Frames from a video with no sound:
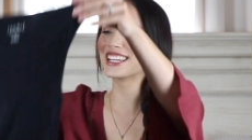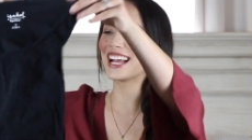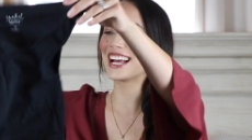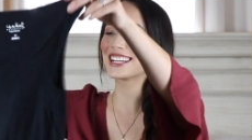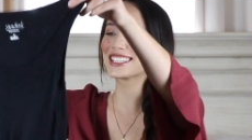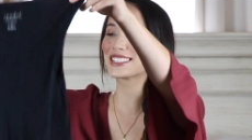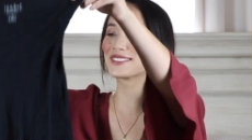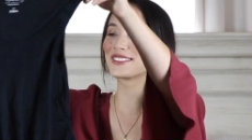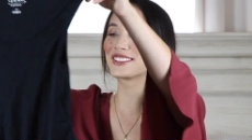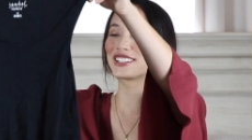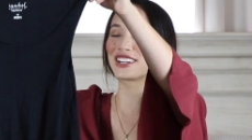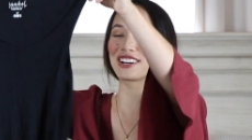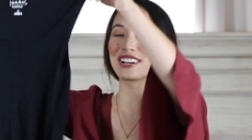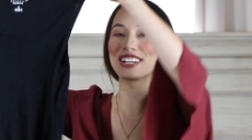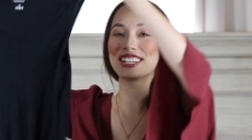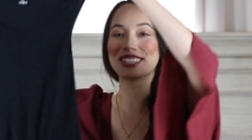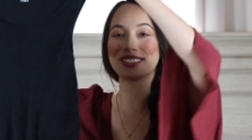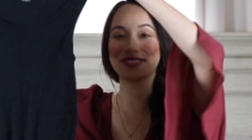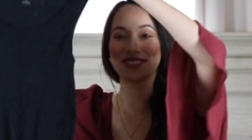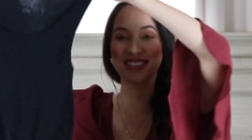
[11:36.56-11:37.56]
The next
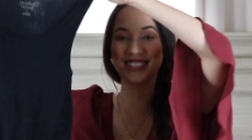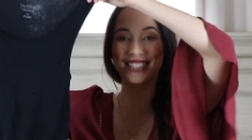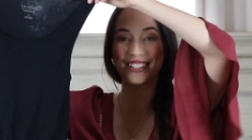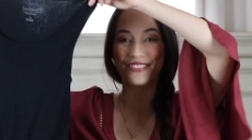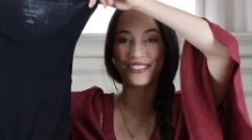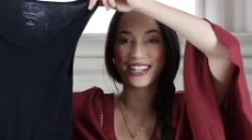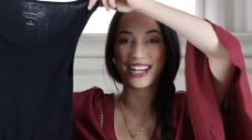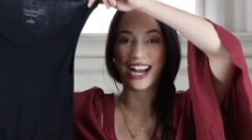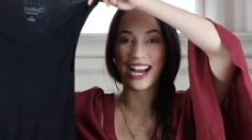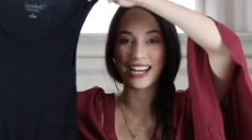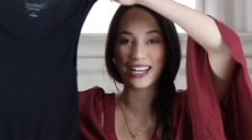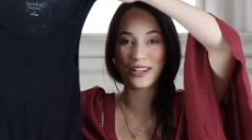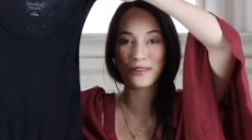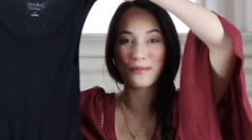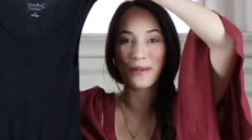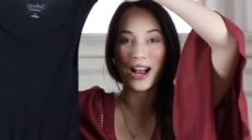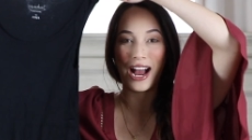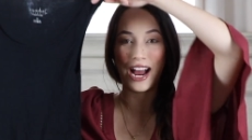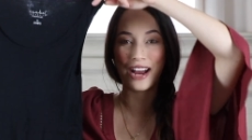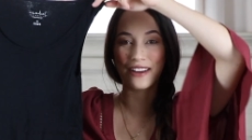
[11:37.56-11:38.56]
maternity specific
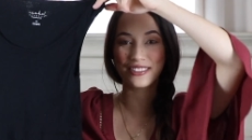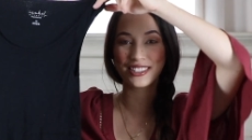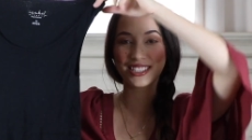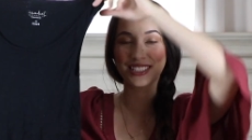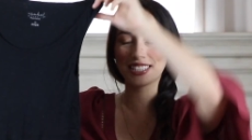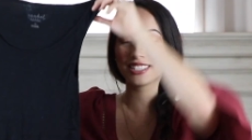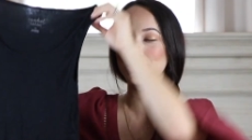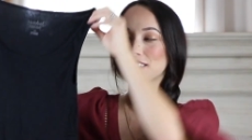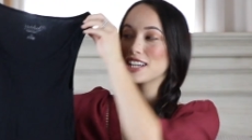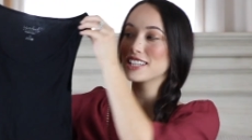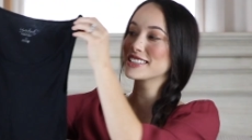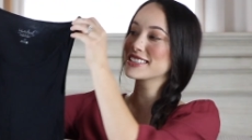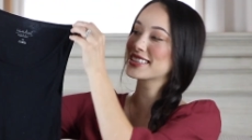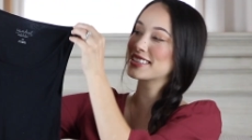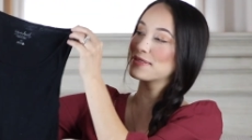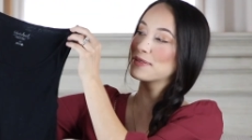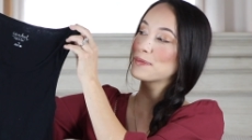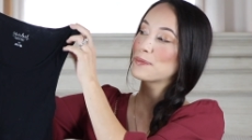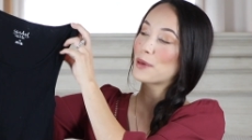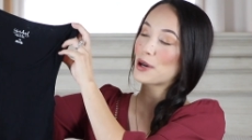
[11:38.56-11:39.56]
item I would suggest
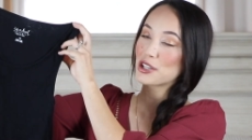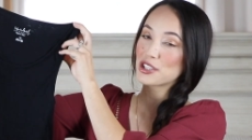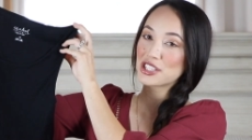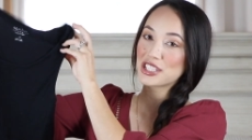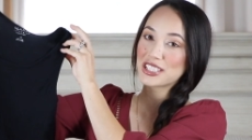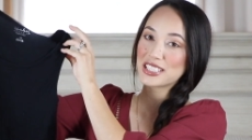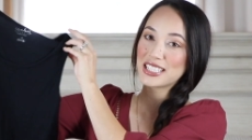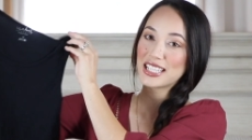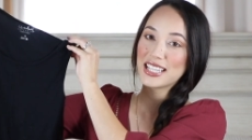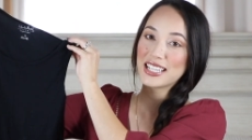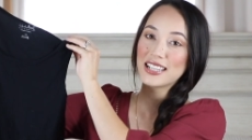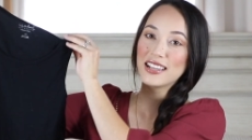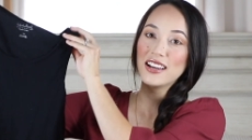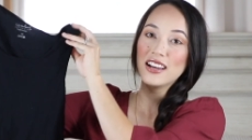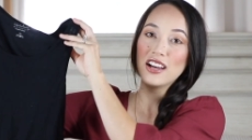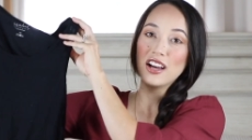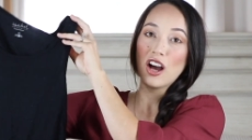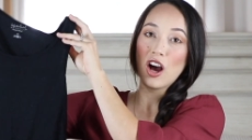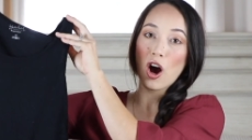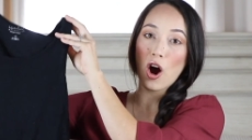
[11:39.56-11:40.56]
purchasing
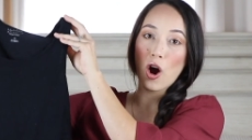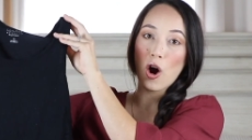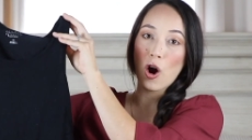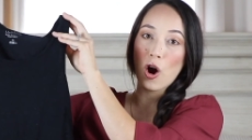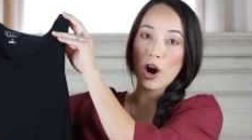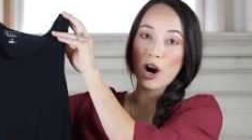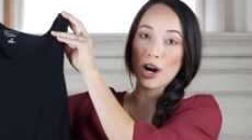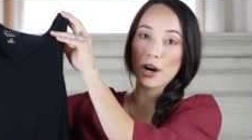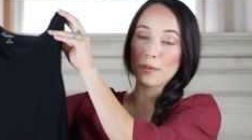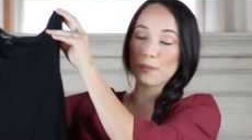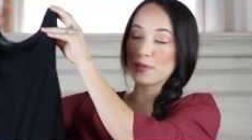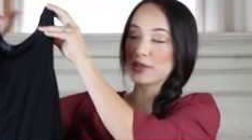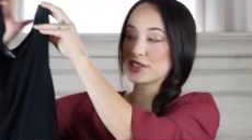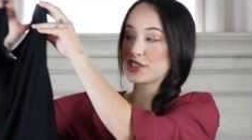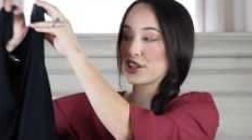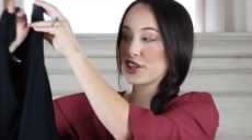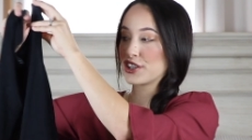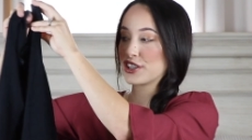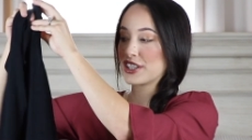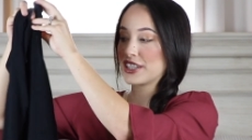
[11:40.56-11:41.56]
are
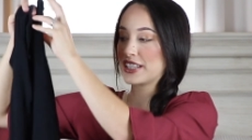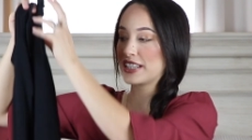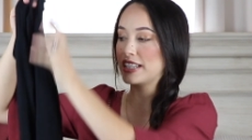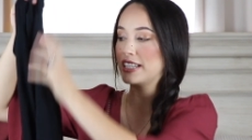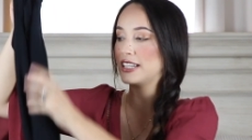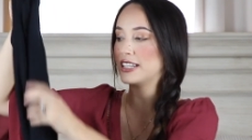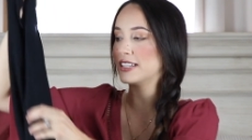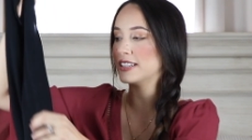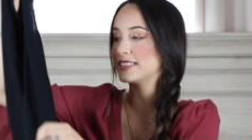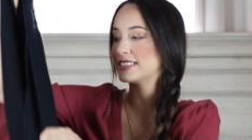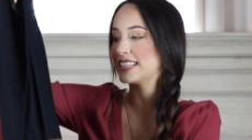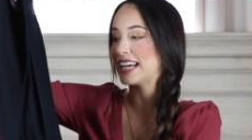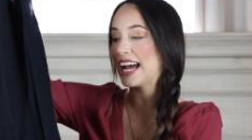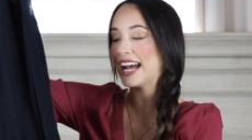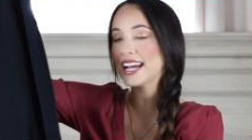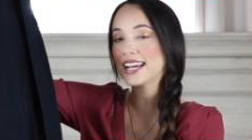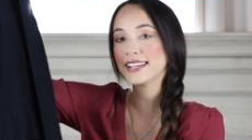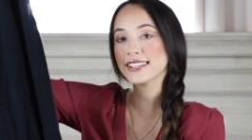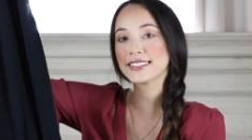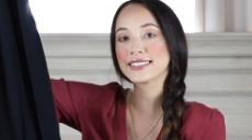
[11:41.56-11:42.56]
maternity
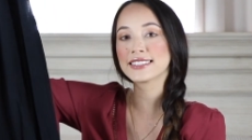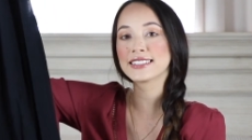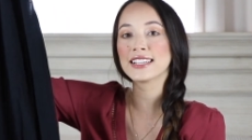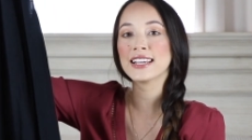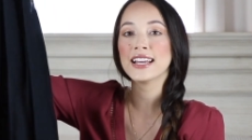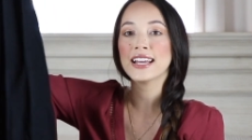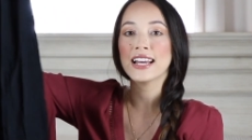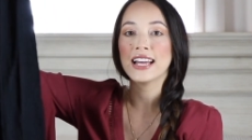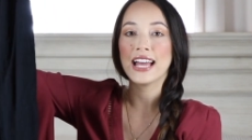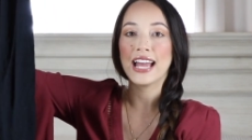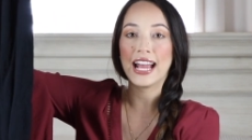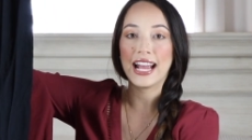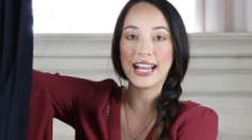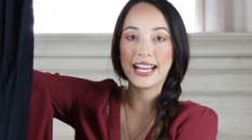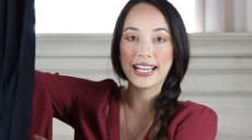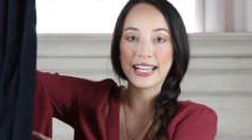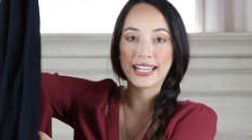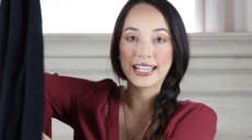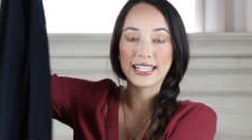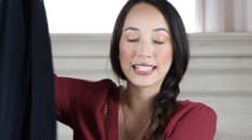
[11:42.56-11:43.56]
tanks
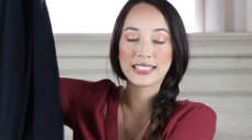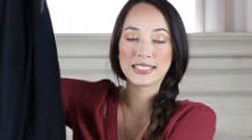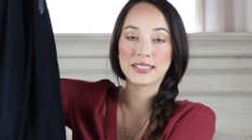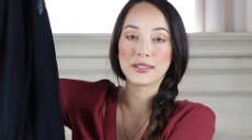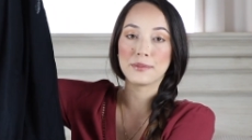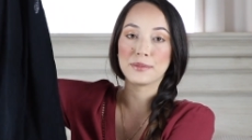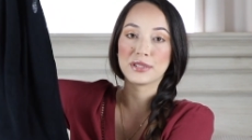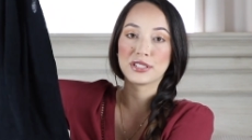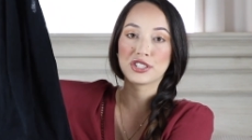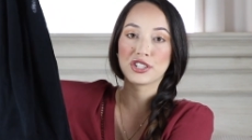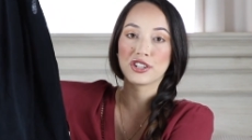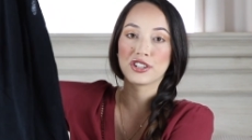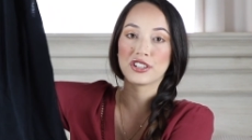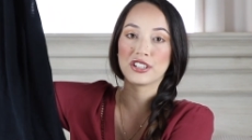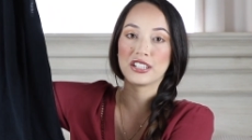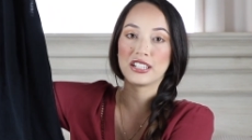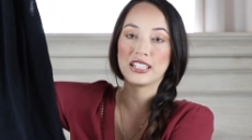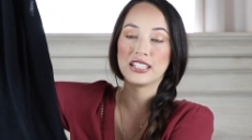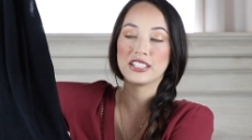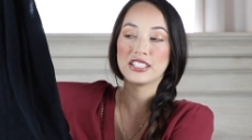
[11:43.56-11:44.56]
and
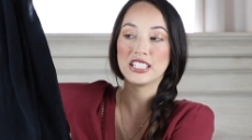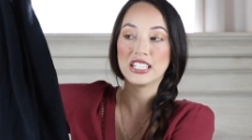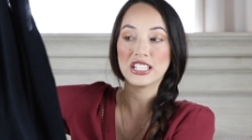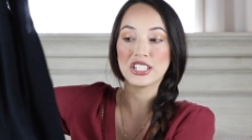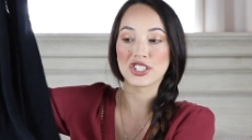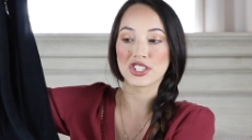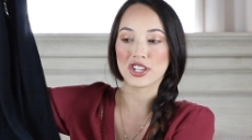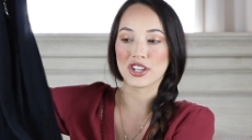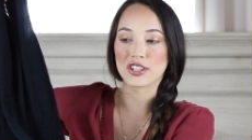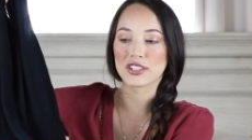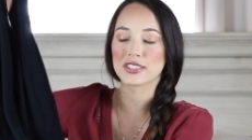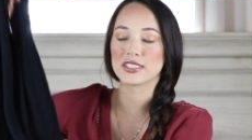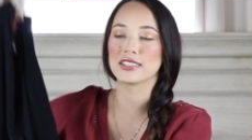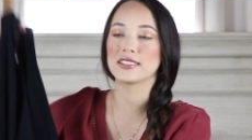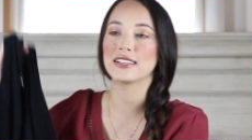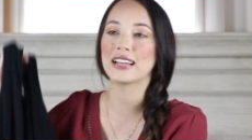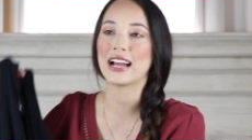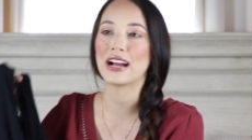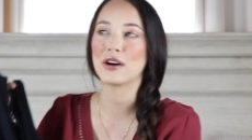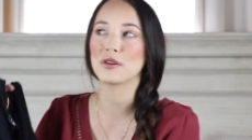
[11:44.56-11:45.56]
maternity t-shirts.
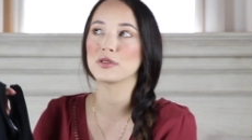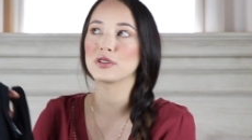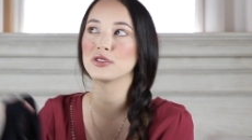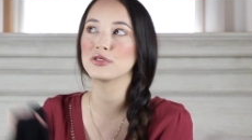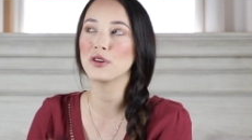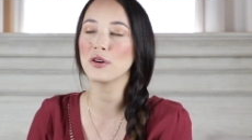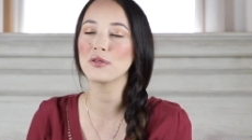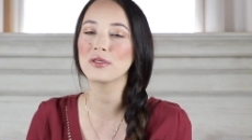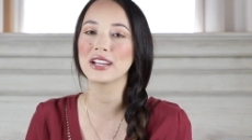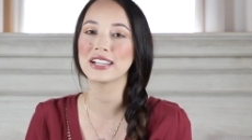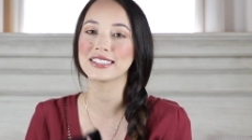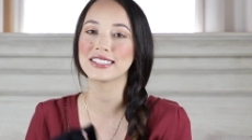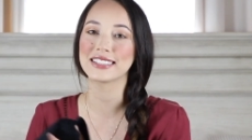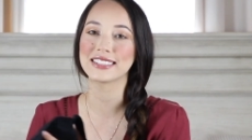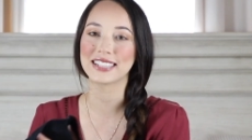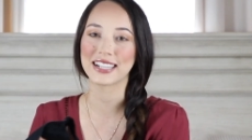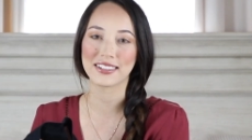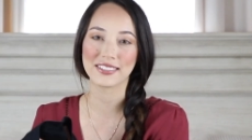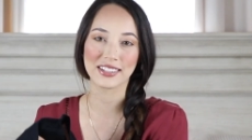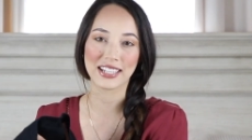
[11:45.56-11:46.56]
Now, you don't
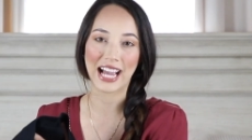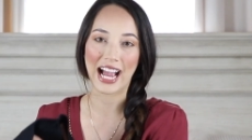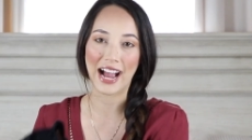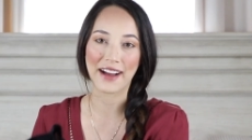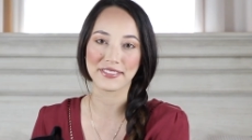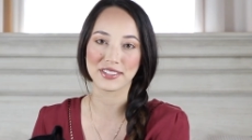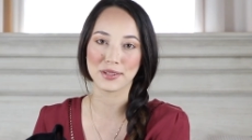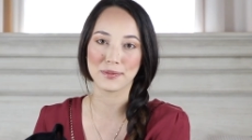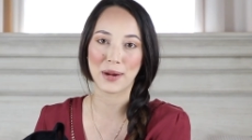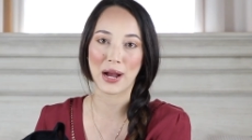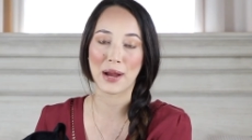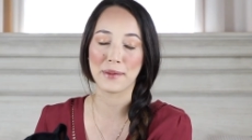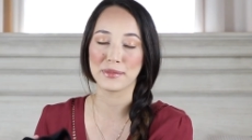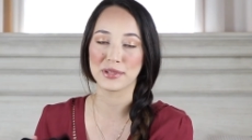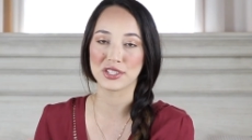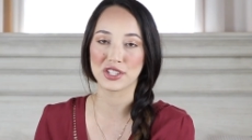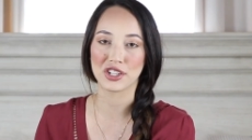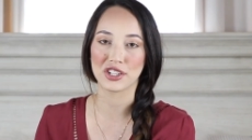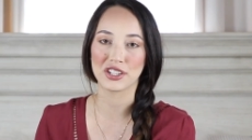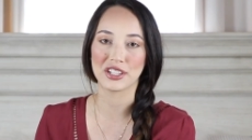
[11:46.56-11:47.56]
necessarily have to buy
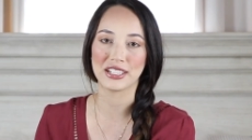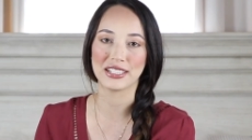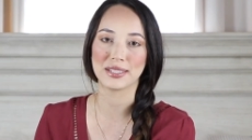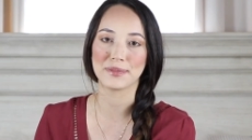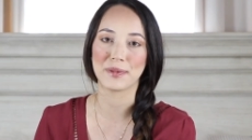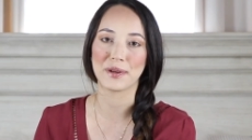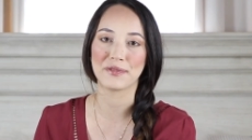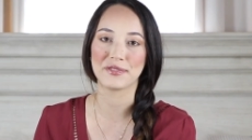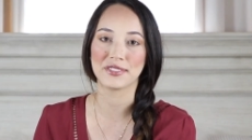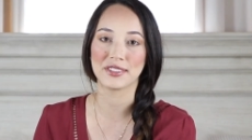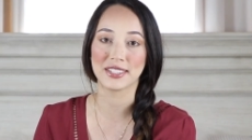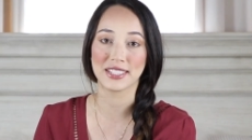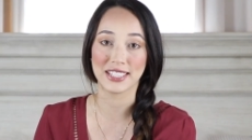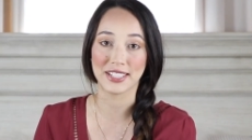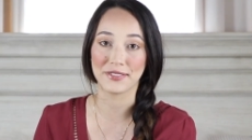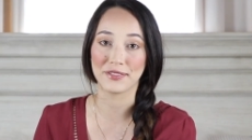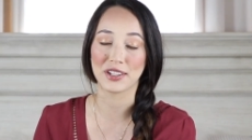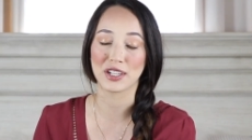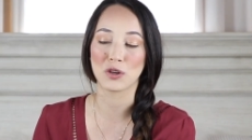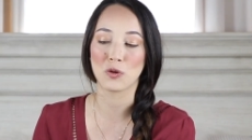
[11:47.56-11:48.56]
maternity
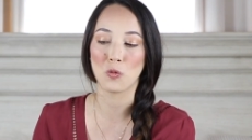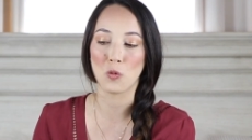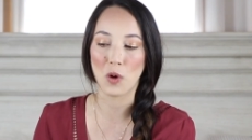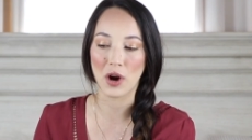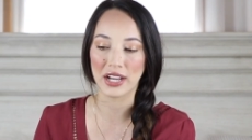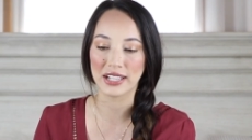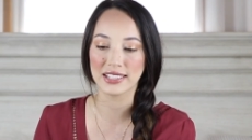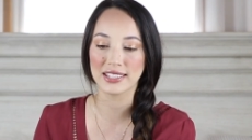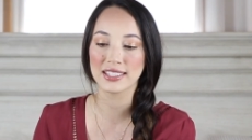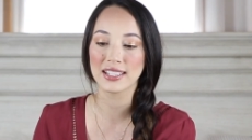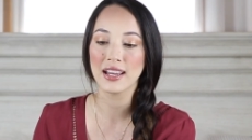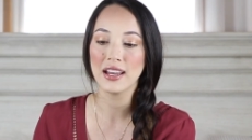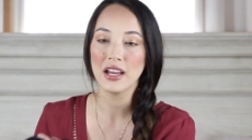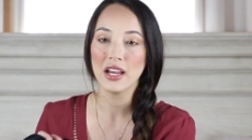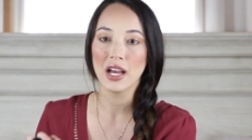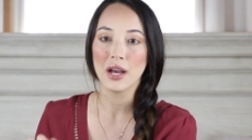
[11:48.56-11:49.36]
specific ones,